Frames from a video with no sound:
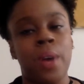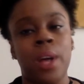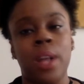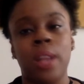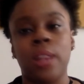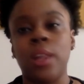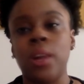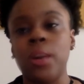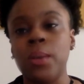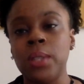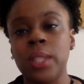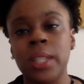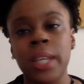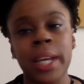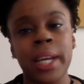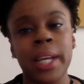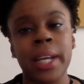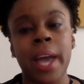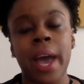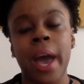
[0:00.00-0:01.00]
loans
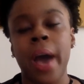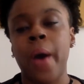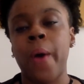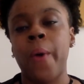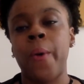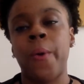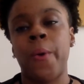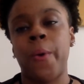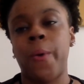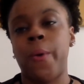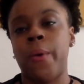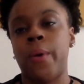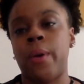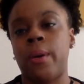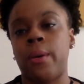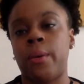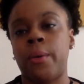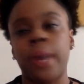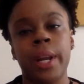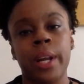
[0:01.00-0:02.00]
taken out
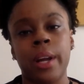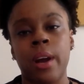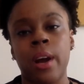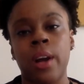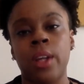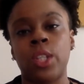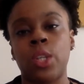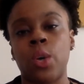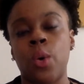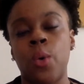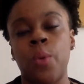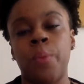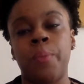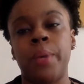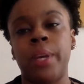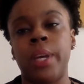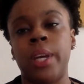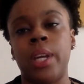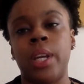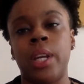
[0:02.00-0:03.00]
or credit cards
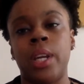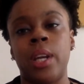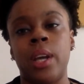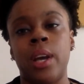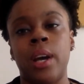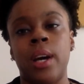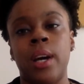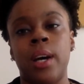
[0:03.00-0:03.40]
open